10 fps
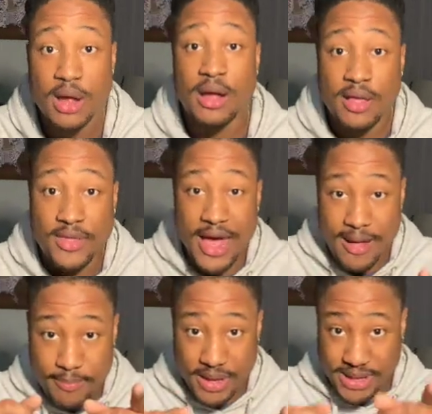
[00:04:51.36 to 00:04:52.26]

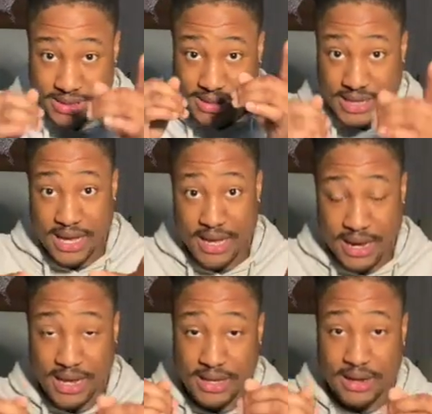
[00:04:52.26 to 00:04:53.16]
That being said,
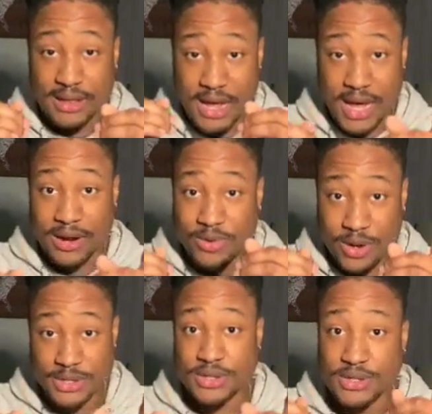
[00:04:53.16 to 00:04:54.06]
I get a lot of
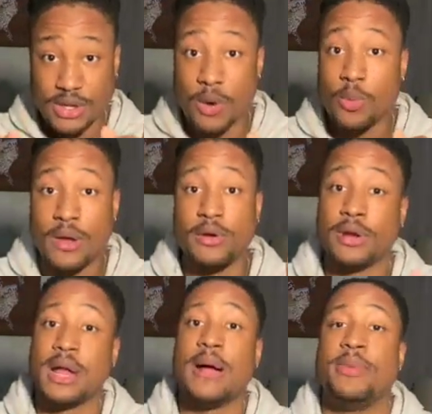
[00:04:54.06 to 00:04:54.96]
questions on whether or
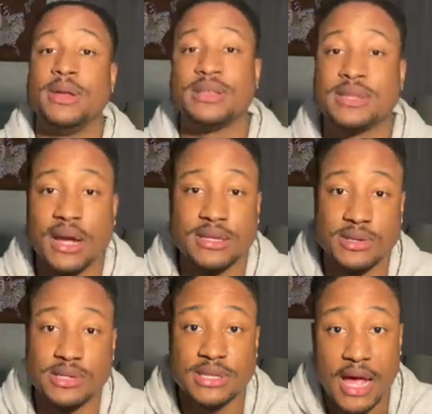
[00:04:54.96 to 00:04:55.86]
not penny stocks are
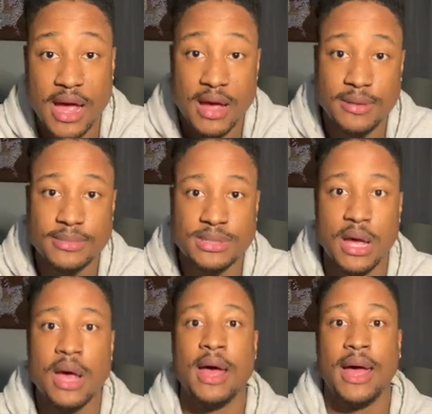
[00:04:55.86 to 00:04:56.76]
scams,
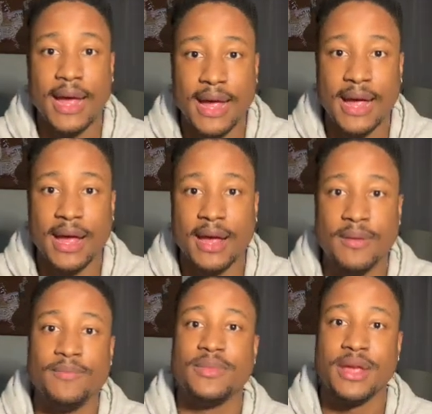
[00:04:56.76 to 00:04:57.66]

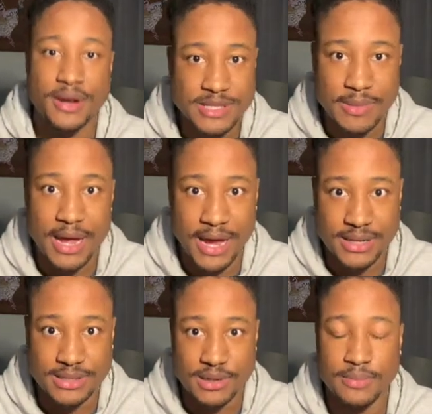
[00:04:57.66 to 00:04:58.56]
and here's my
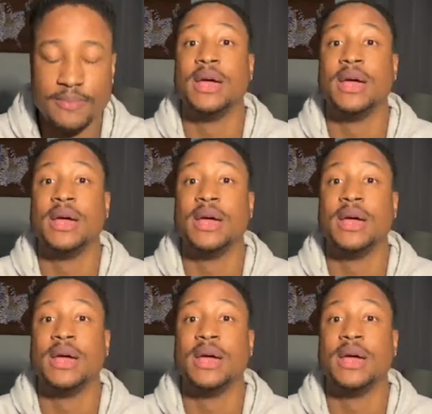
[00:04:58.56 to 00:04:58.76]
answer.